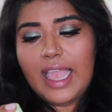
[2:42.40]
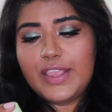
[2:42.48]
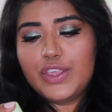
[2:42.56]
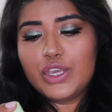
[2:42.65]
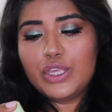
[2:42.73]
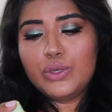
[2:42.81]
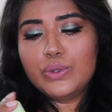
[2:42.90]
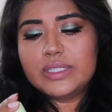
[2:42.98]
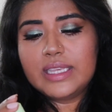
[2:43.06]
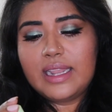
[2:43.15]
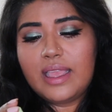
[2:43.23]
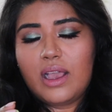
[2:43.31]
and you can use
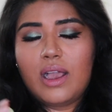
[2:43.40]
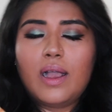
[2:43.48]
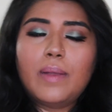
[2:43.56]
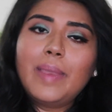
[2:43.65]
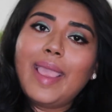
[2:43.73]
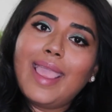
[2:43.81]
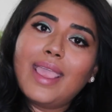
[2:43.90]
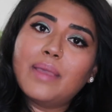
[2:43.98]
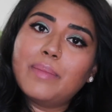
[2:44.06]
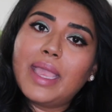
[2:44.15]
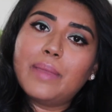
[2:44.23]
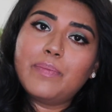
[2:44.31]
it
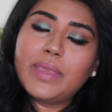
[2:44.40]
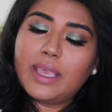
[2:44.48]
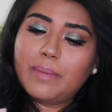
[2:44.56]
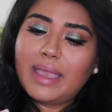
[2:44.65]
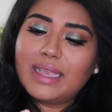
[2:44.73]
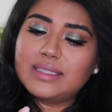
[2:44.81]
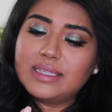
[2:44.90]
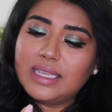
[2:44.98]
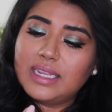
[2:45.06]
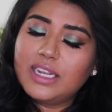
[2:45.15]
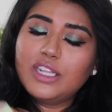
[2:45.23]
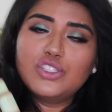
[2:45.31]
AM and PM as
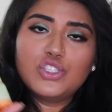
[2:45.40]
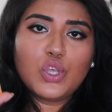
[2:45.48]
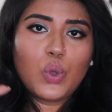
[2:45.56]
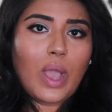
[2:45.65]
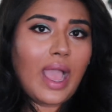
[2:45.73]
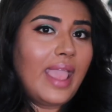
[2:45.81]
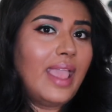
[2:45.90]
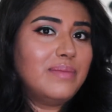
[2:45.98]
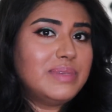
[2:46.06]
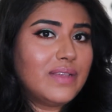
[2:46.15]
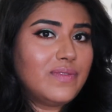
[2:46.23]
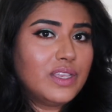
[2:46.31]
needed. So I
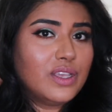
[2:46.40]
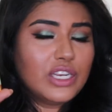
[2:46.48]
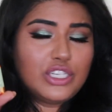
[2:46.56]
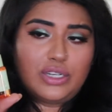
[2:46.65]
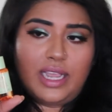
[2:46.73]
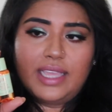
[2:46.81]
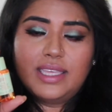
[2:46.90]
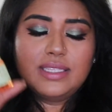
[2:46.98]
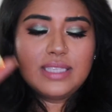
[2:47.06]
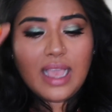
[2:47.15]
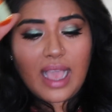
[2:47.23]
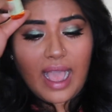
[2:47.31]
am definitely going to try
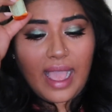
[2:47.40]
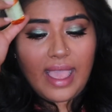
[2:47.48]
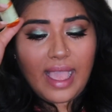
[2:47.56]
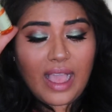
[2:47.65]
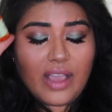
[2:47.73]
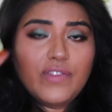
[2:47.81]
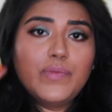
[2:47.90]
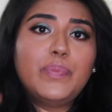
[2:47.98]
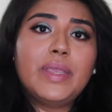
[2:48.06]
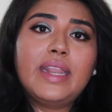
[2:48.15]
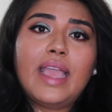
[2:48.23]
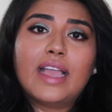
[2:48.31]
this. I have
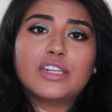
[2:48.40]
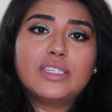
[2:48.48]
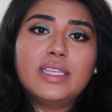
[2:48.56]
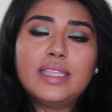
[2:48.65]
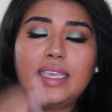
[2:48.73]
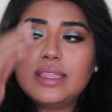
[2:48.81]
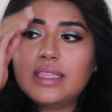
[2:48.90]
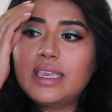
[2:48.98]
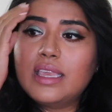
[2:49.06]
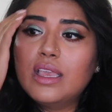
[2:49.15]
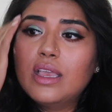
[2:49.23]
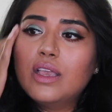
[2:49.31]
been actually
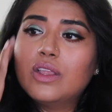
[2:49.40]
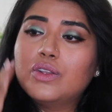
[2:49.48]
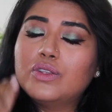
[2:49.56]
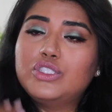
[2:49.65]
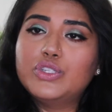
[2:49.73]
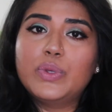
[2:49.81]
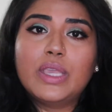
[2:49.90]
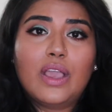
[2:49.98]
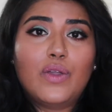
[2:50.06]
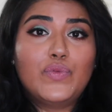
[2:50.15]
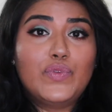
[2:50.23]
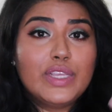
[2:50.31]
lately doing
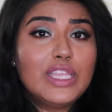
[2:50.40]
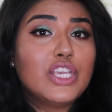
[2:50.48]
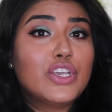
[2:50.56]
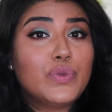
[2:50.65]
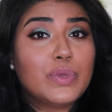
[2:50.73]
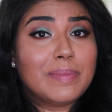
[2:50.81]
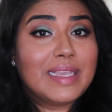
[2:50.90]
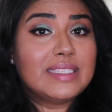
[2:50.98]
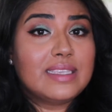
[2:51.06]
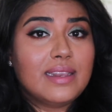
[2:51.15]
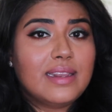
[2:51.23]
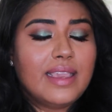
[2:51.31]
really good with my
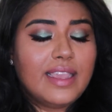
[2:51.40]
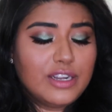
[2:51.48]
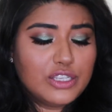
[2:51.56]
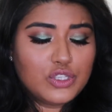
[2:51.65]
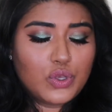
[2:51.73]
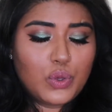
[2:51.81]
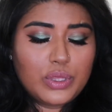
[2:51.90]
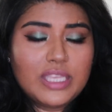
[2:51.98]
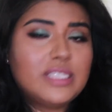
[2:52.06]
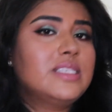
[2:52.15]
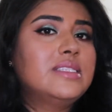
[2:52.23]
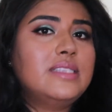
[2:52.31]
skincare, so
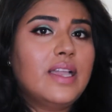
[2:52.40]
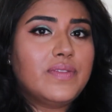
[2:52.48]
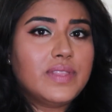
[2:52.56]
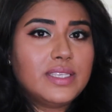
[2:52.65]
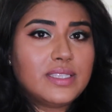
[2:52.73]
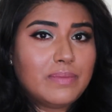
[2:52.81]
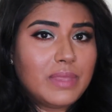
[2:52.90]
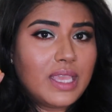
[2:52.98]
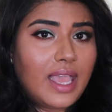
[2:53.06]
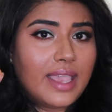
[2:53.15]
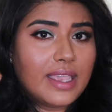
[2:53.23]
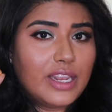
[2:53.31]
this is definitely something
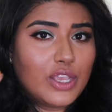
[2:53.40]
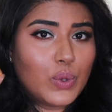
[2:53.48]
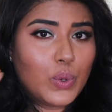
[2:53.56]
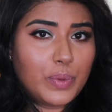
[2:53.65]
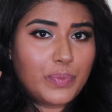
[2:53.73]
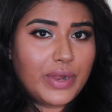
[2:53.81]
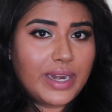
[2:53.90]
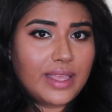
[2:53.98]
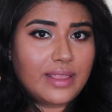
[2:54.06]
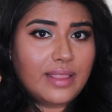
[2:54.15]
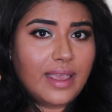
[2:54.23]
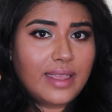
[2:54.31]
I can incorporate
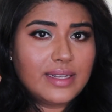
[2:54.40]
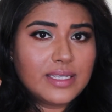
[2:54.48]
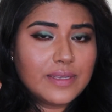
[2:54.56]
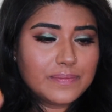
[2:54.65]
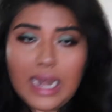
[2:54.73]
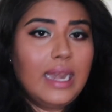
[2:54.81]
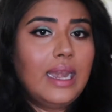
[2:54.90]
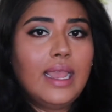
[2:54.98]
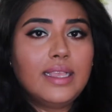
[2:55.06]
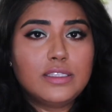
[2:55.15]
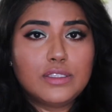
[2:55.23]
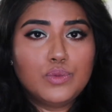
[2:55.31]
in that.
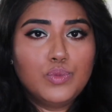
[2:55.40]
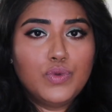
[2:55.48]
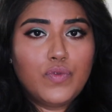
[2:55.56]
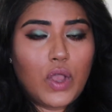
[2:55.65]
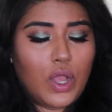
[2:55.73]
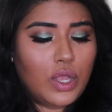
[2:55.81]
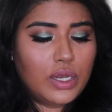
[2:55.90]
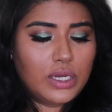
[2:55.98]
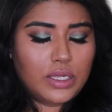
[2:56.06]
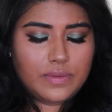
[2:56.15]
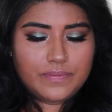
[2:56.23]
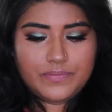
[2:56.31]
Let's move on.